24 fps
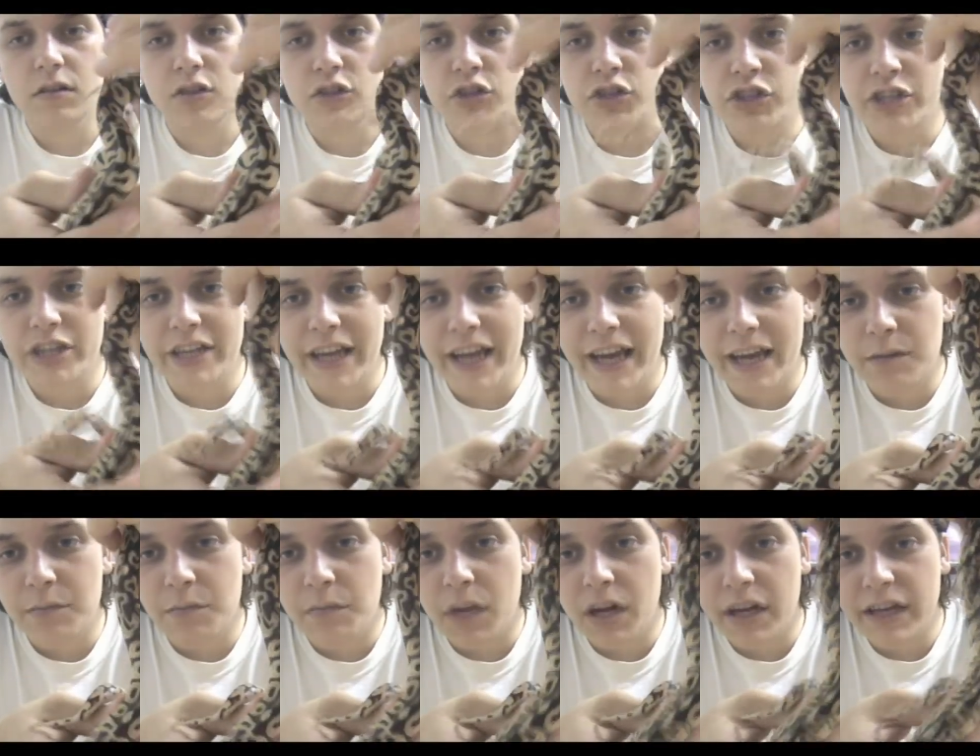She
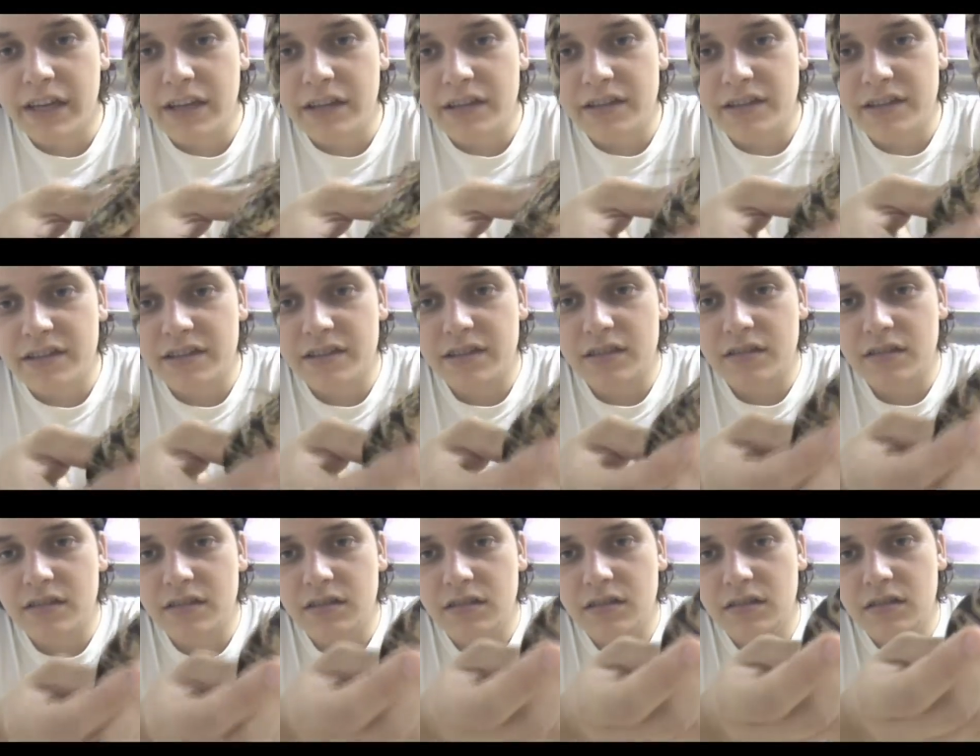had mites
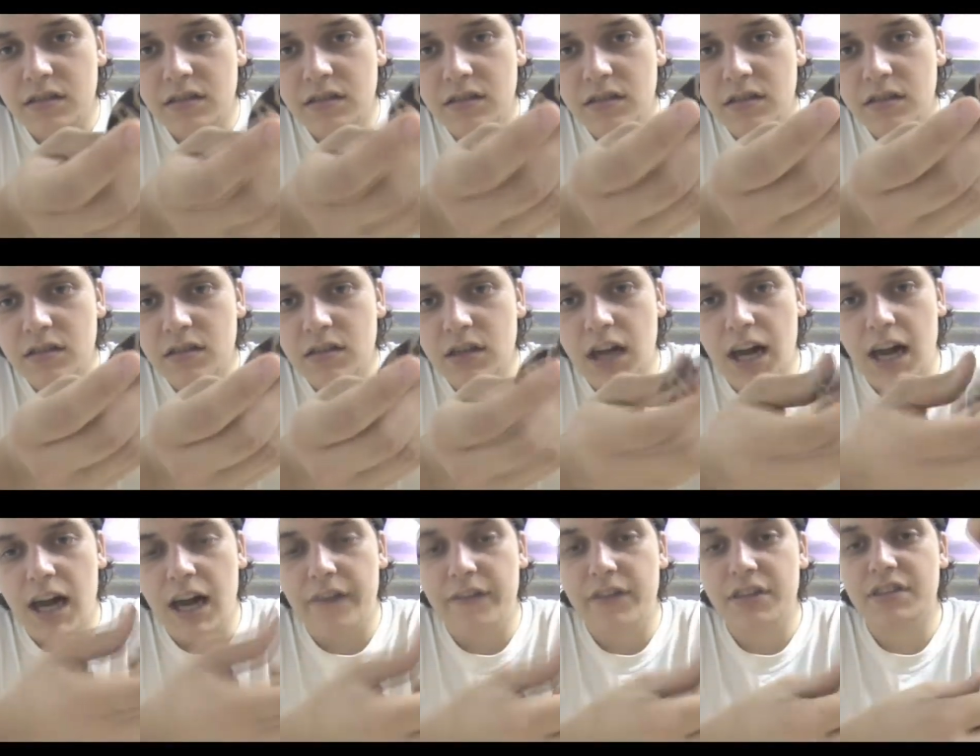
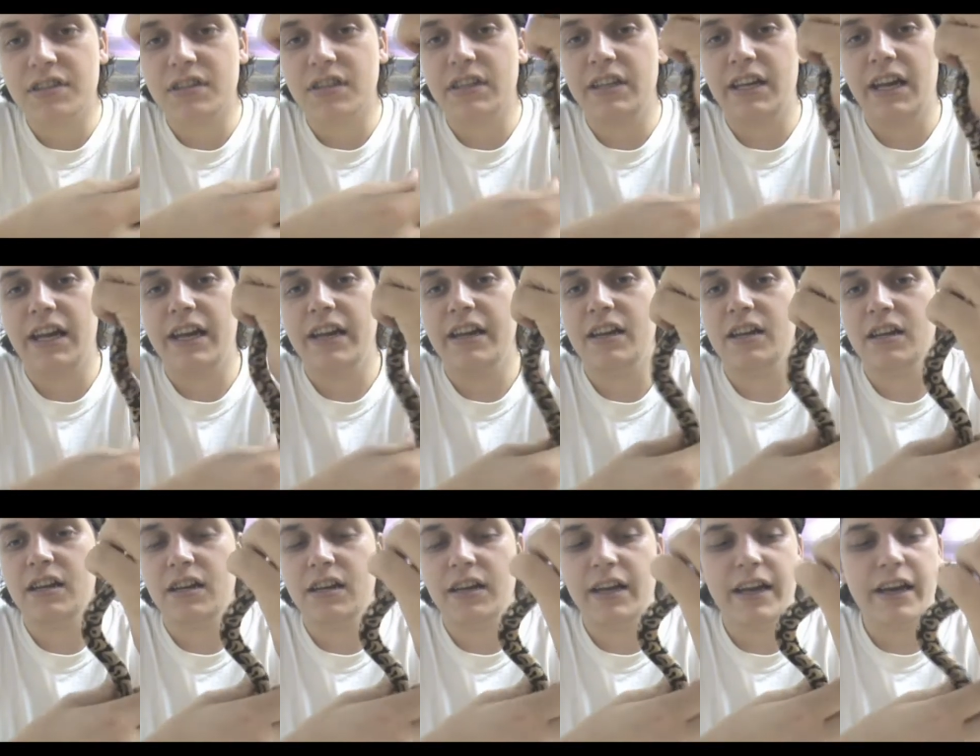Obviously, I
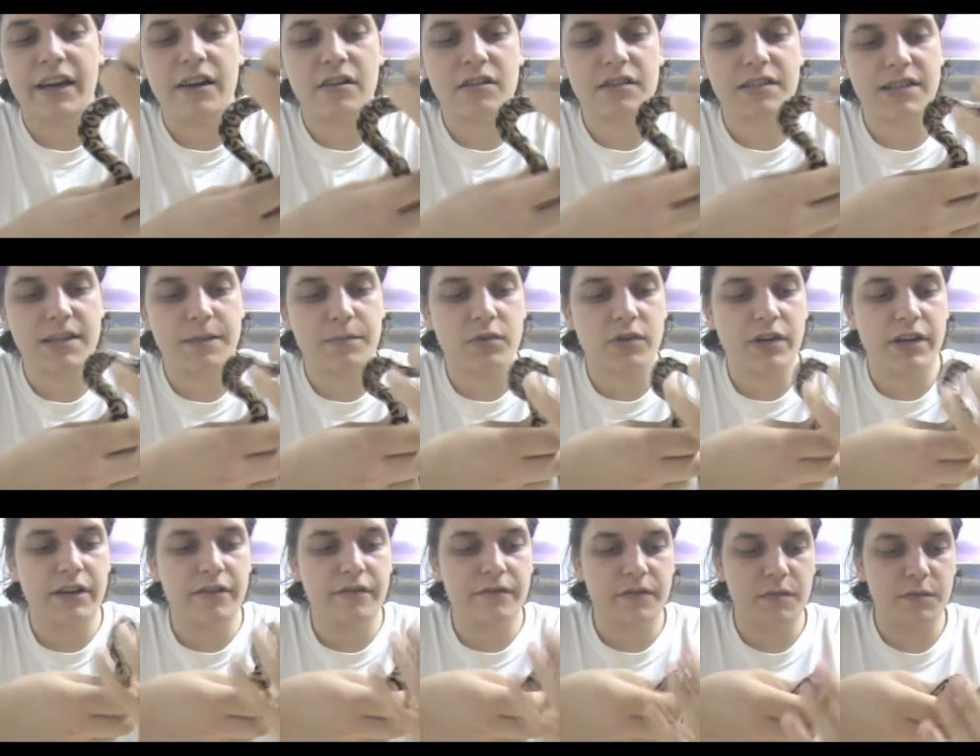uh, had her
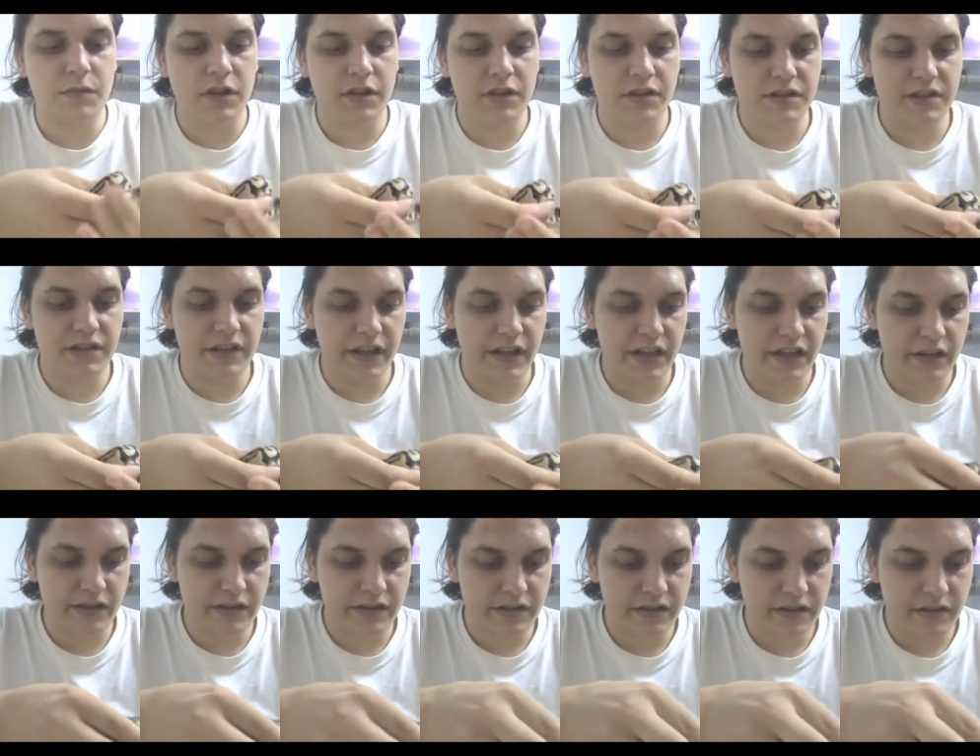separated from other
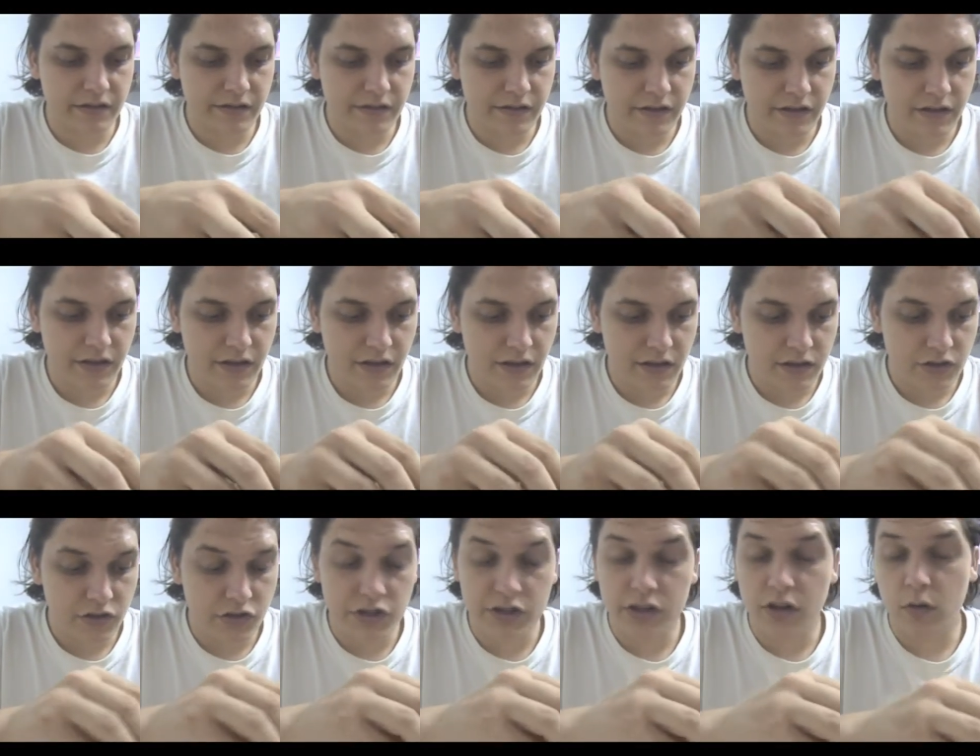snakes.
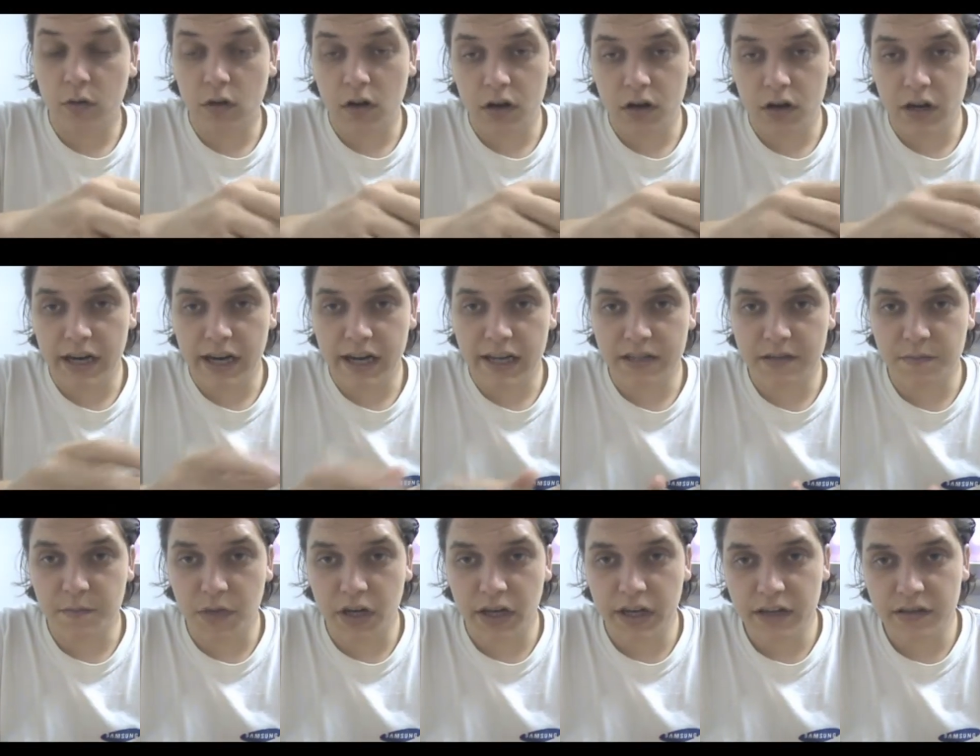She no longer
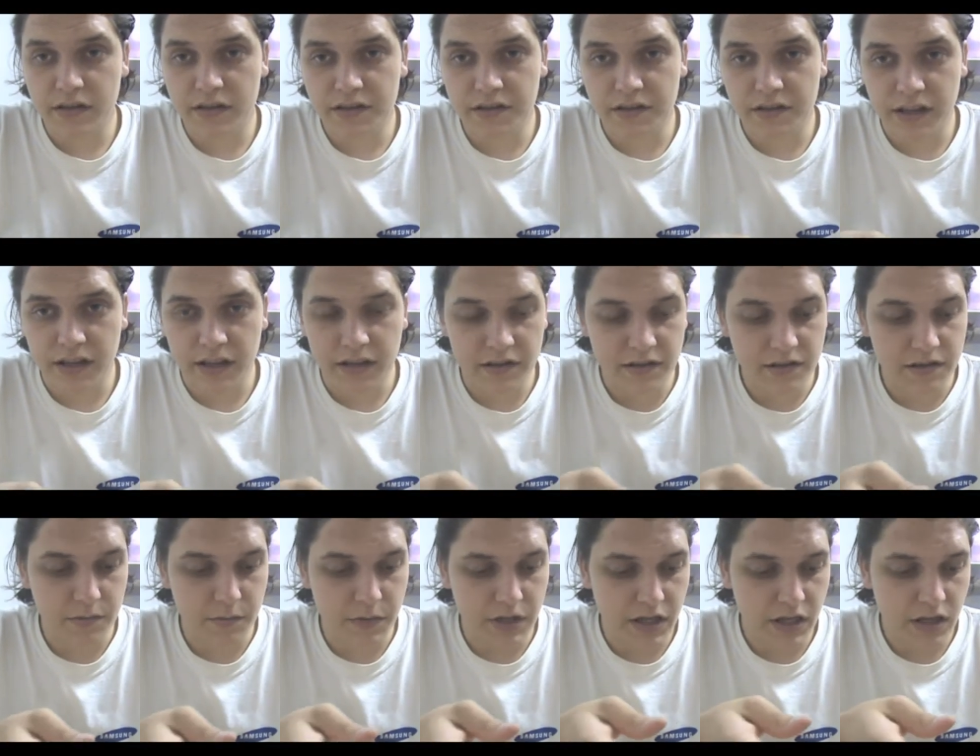has mites, thanks
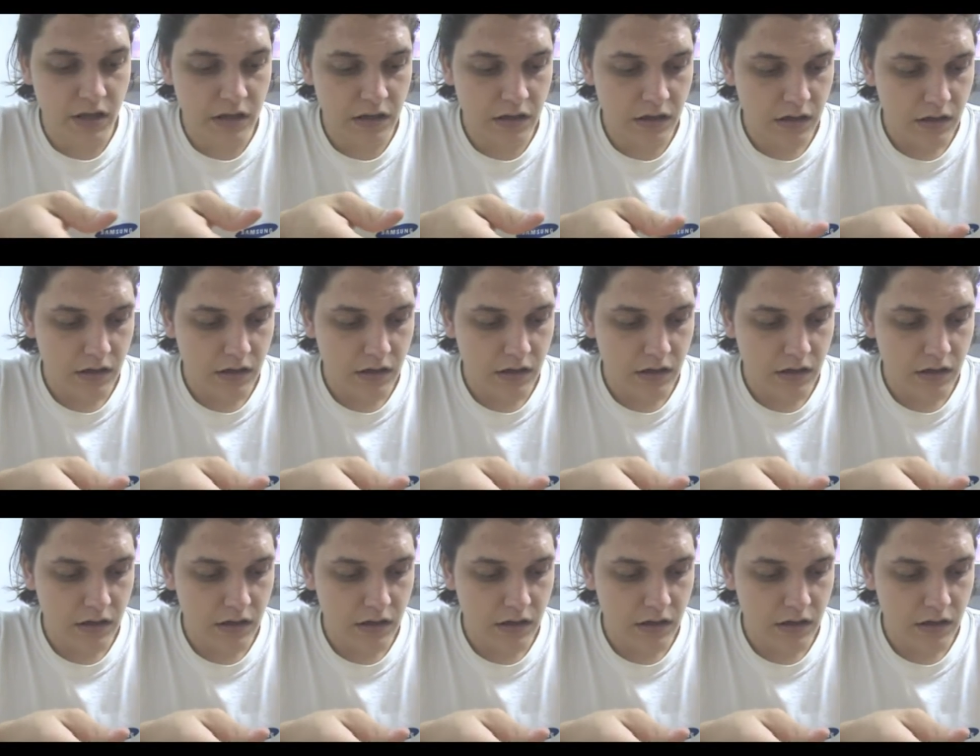to me.